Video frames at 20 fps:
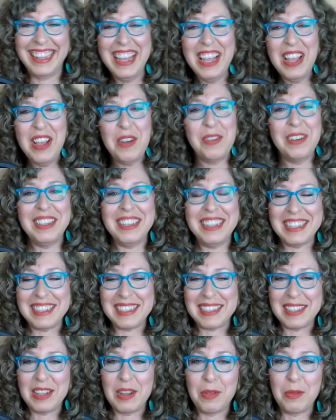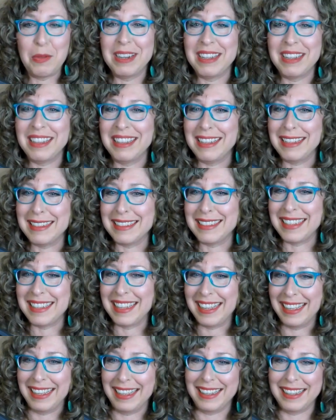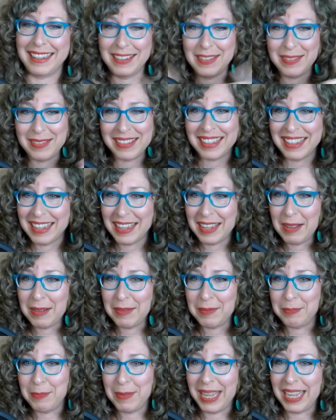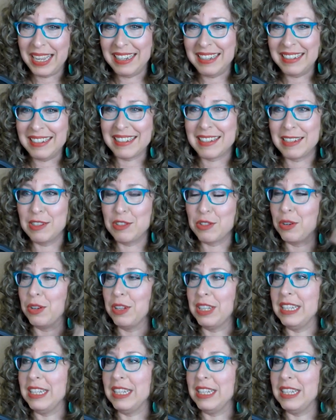one of these, one of these uh, mind controlly